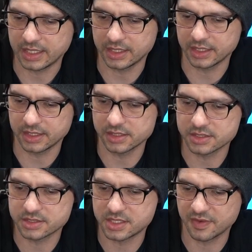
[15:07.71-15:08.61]
it
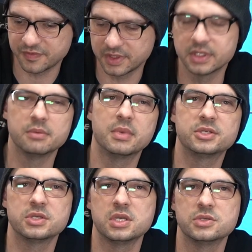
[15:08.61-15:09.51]
is definitely
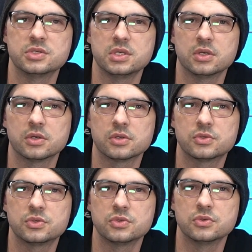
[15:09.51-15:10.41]
much easier
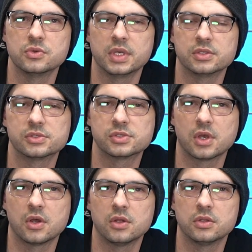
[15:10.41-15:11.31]
to
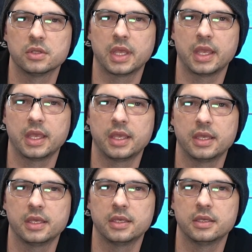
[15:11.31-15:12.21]
install
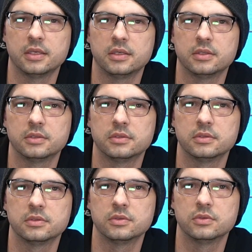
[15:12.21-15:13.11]
a
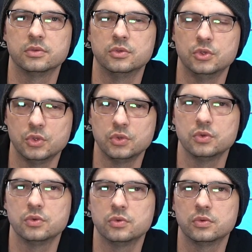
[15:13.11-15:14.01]

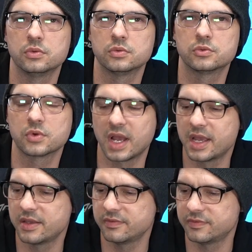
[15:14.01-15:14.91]
new
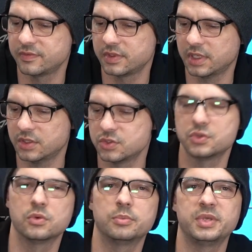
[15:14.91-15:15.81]
drive
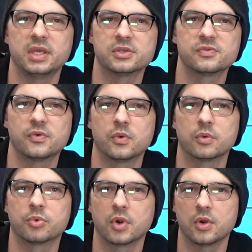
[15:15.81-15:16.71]
into a
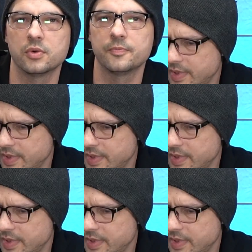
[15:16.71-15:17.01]
PS4 Pro.